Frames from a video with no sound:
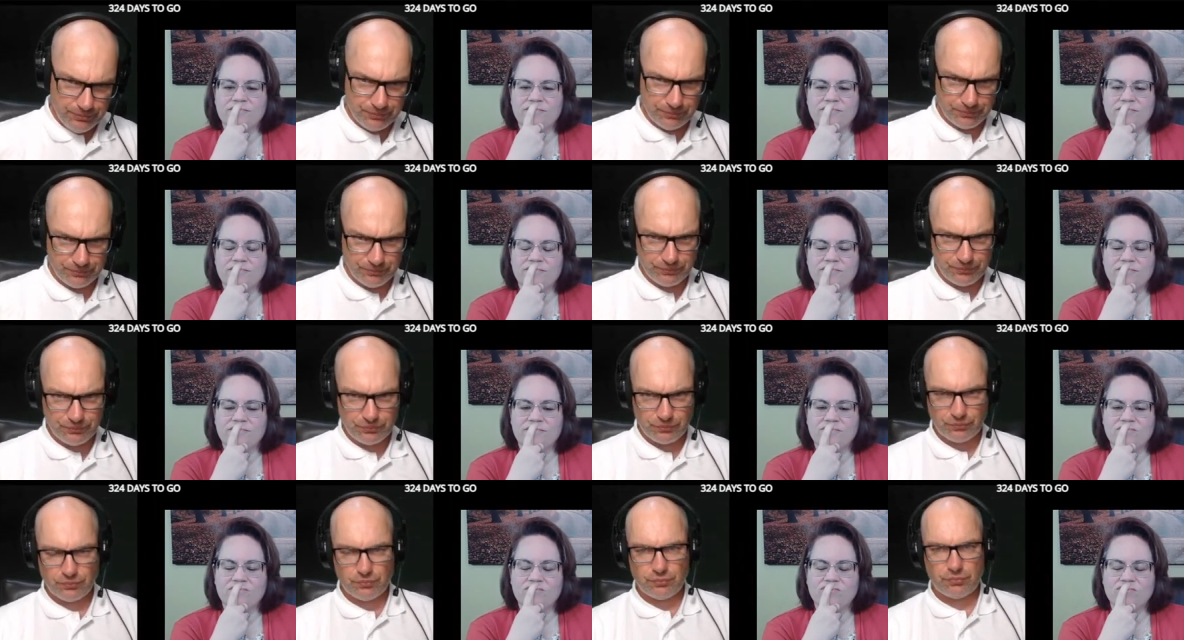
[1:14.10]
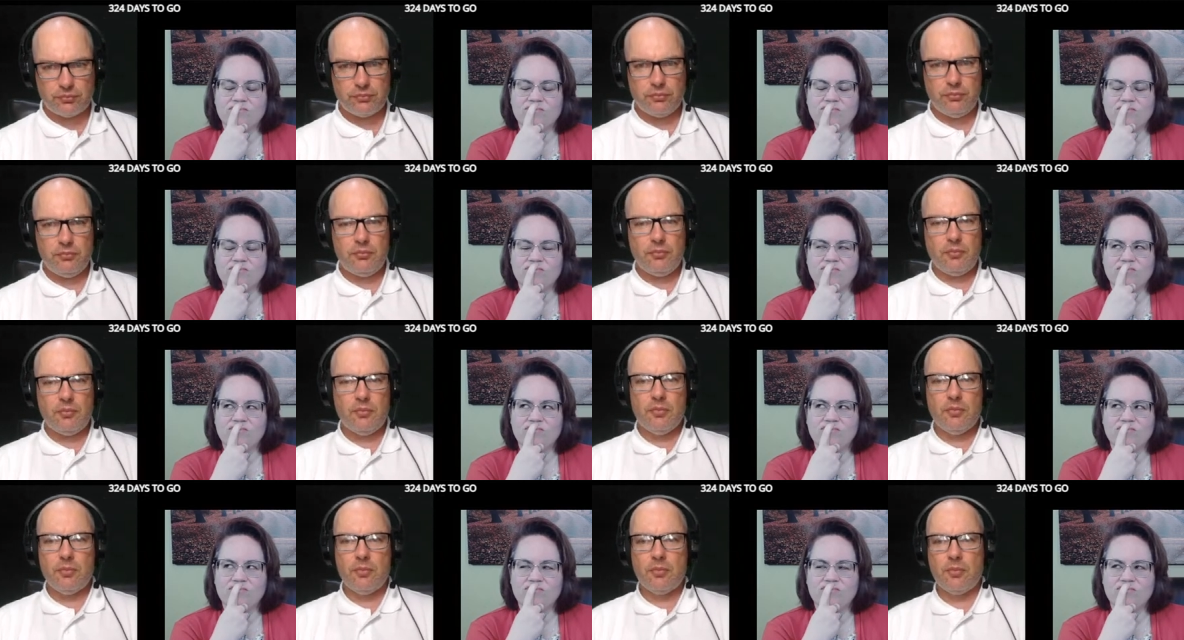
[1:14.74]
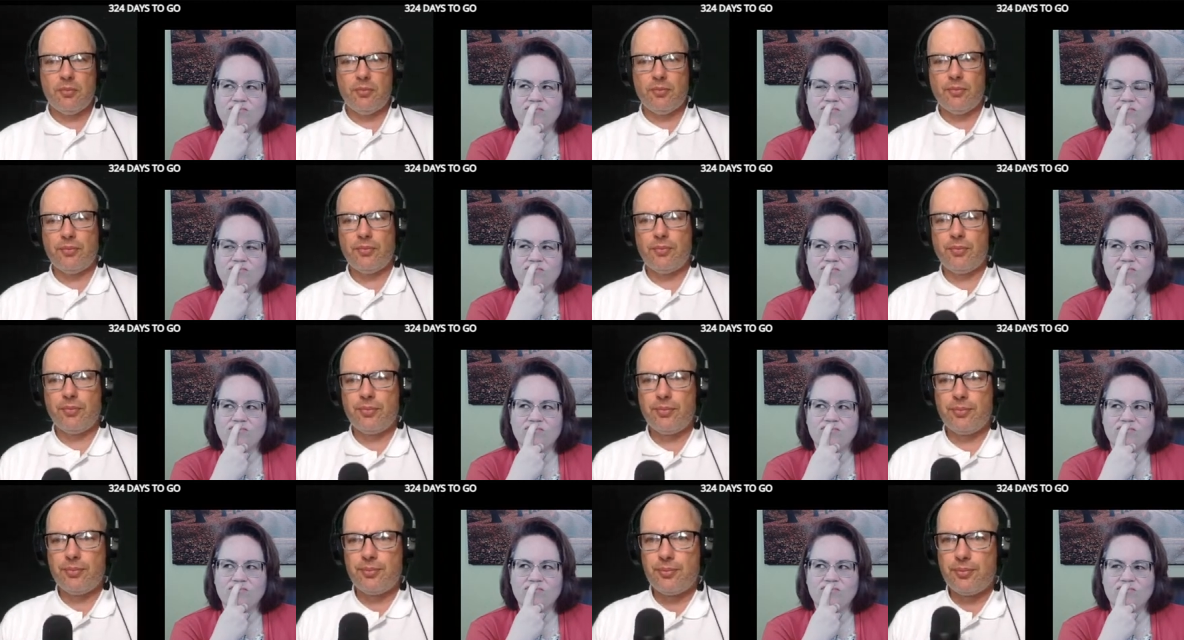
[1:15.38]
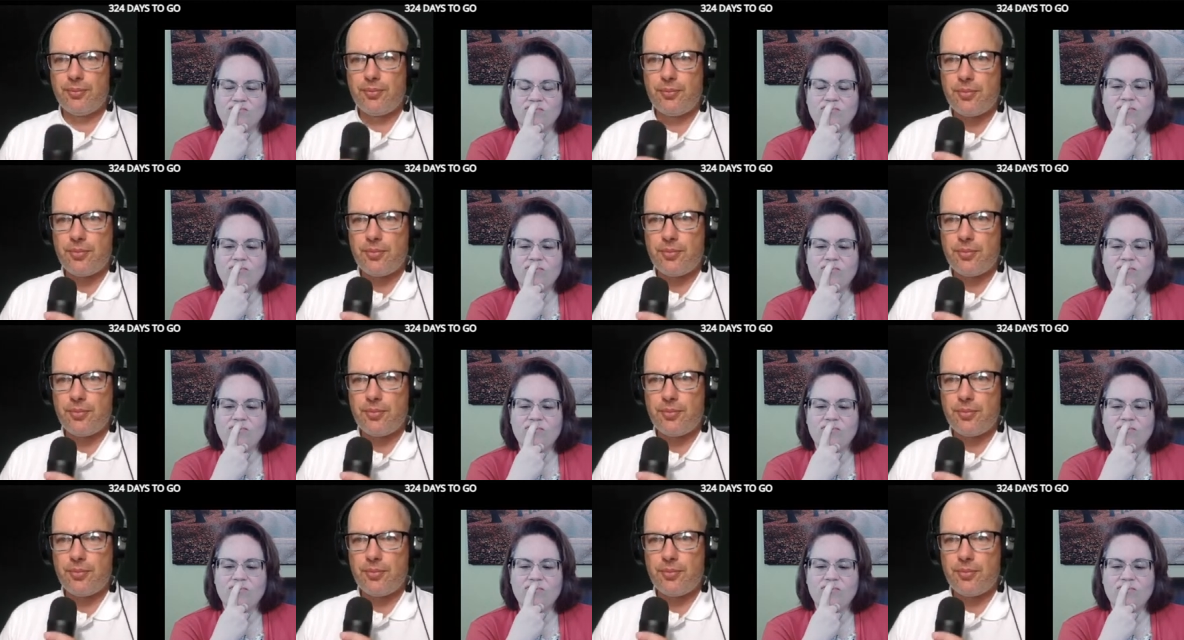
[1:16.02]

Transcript: No one is speaking in this clip.